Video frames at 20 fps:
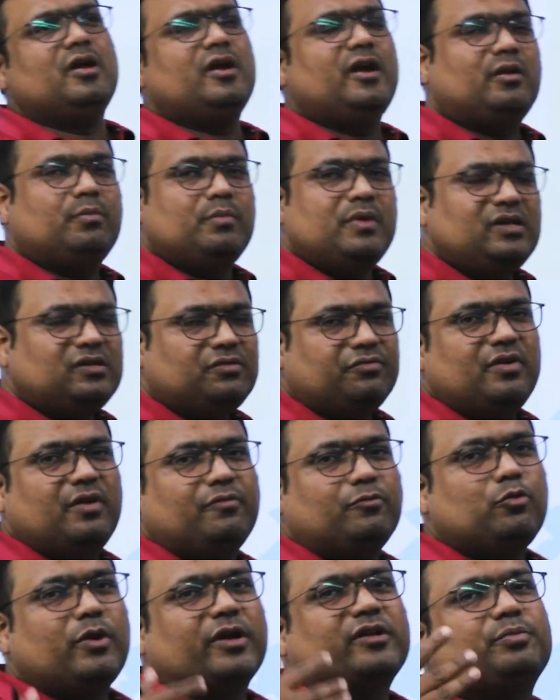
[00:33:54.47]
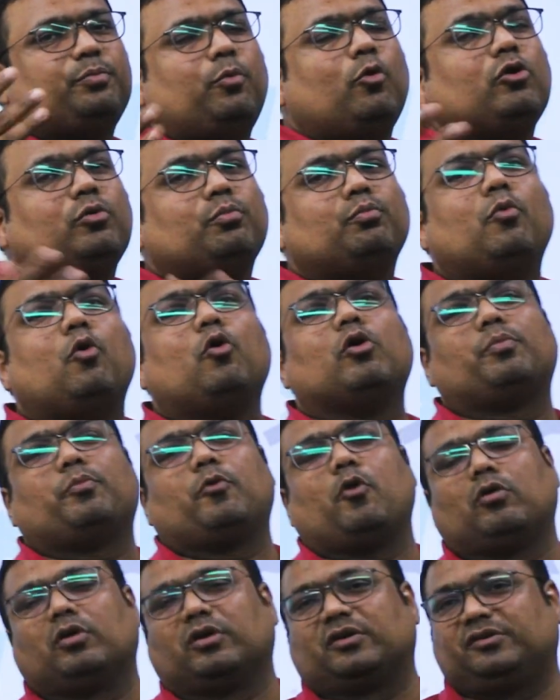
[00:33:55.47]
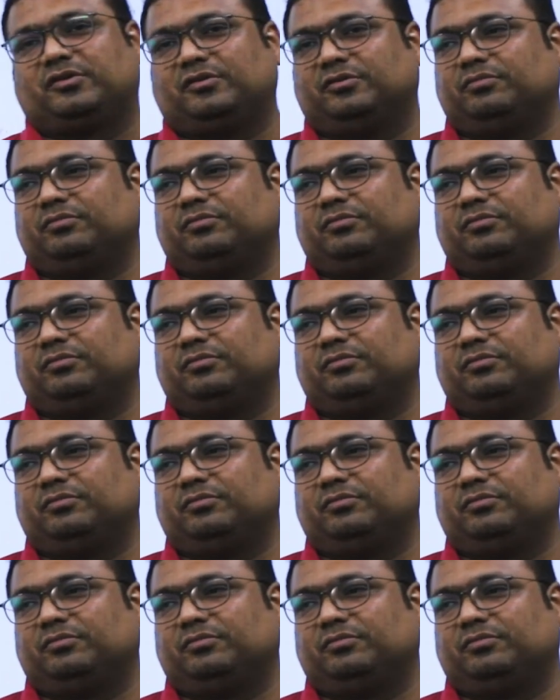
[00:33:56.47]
means we have to export more products.